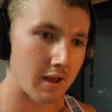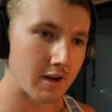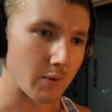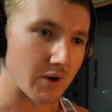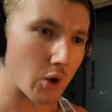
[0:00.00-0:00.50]

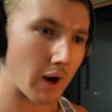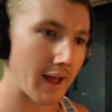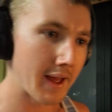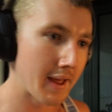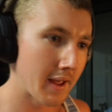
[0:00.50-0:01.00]
did we do it?
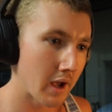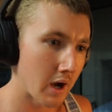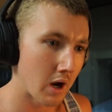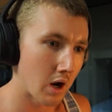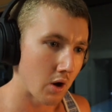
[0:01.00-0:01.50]

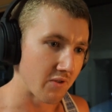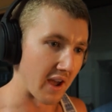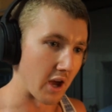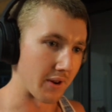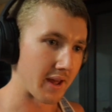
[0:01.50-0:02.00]

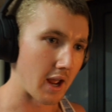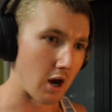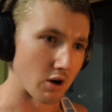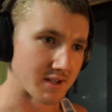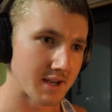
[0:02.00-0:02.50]
Fail,
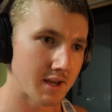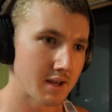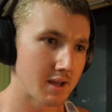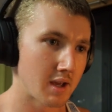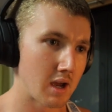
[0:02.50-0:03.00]
errors,
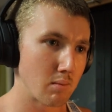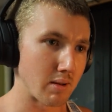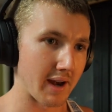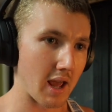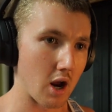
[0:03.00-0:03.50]

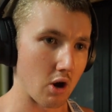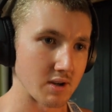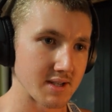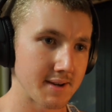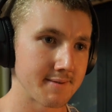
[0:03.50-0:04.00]
plenty of
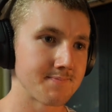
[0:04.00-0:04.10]
errors.